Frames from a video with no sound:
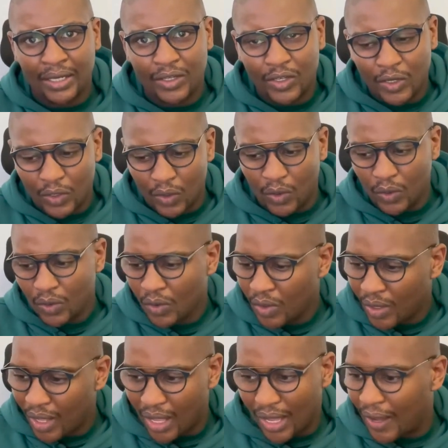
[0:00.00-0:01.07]

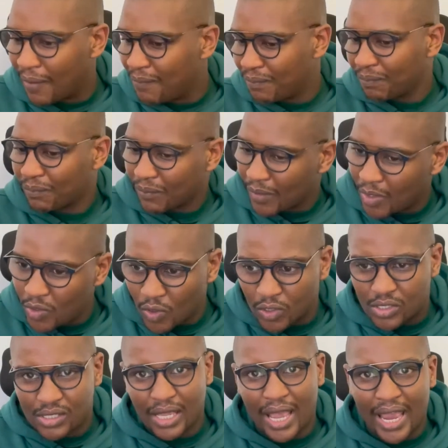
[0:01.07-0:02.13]
your
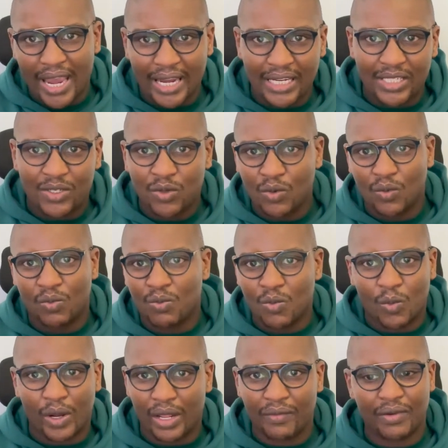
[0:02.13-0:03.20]
side,
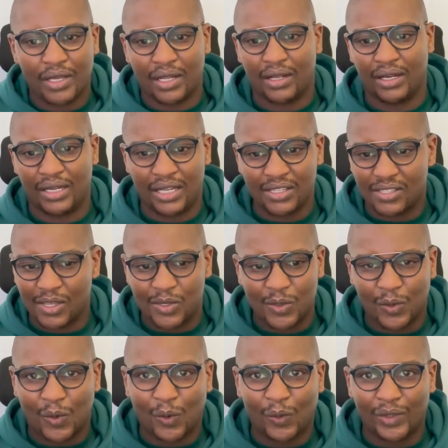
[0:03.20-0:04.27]
whatever it is that you
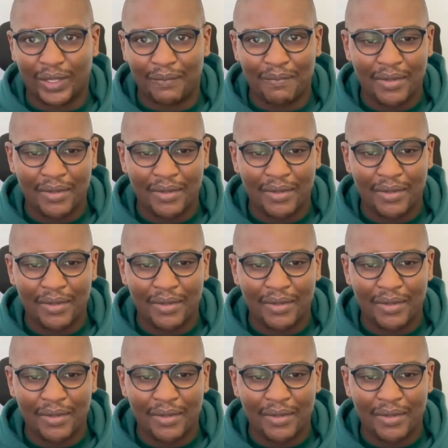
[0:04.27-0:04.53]
call them,